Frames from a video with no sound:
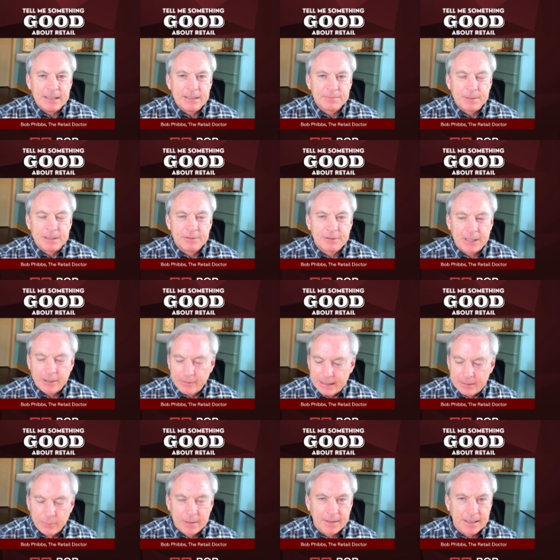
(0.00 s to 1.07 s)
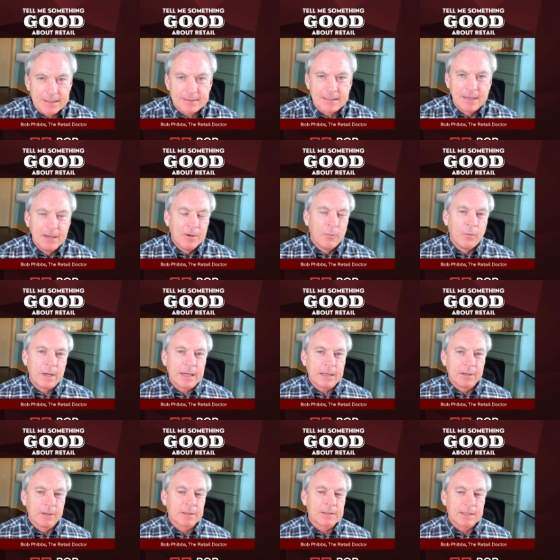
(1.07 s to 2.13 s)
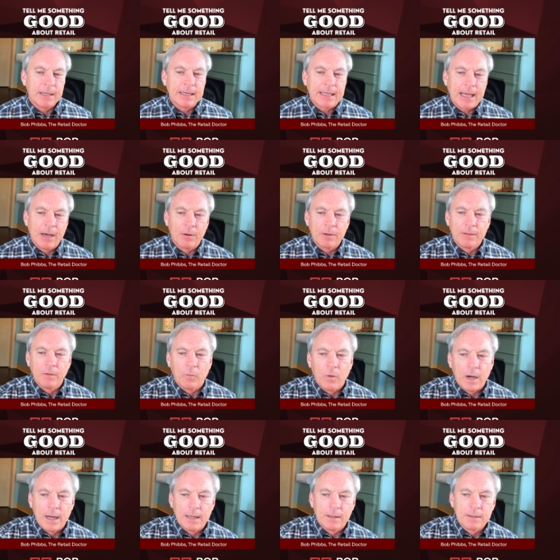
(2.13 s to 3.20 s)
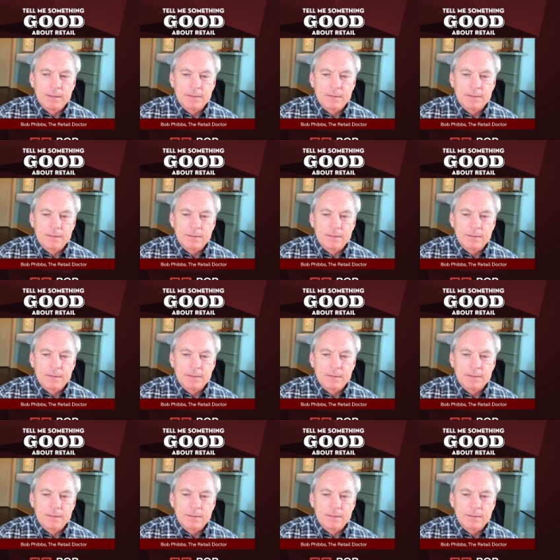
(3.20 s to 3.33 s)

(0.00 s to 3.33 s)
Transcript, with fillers: He's been sharing with us what it looks like out in the wild.